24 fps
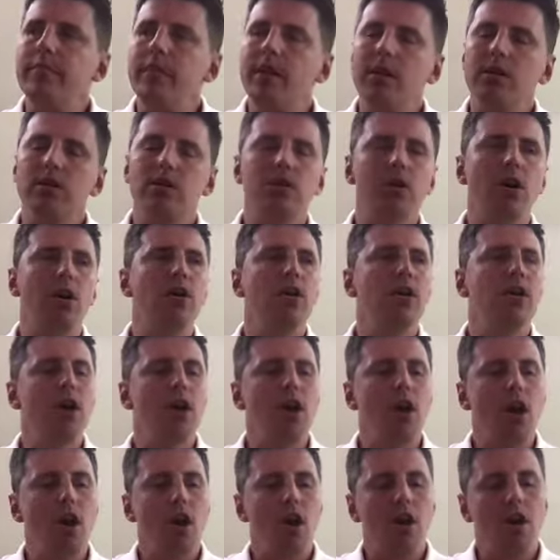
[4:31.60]
So
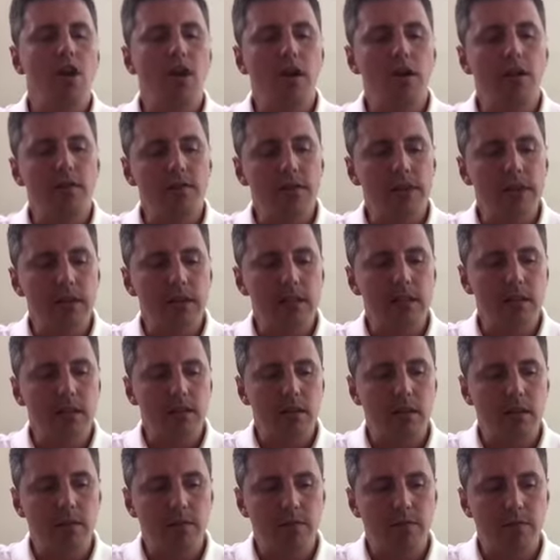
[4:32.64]
this
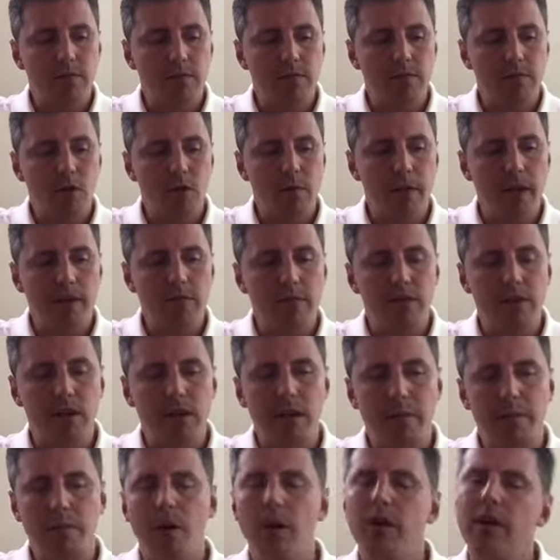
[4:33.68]
format of designing
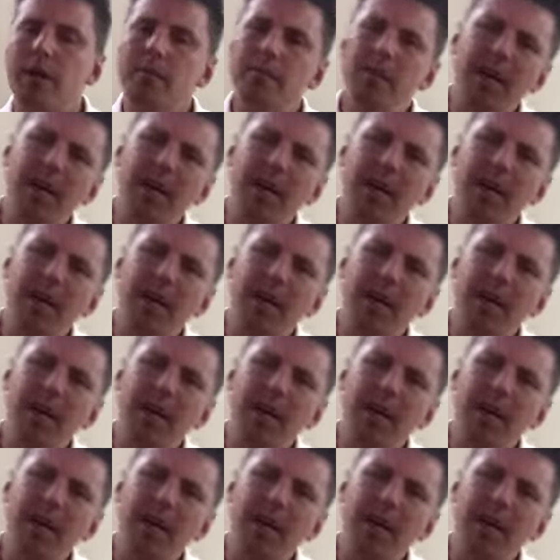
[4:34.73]
a program,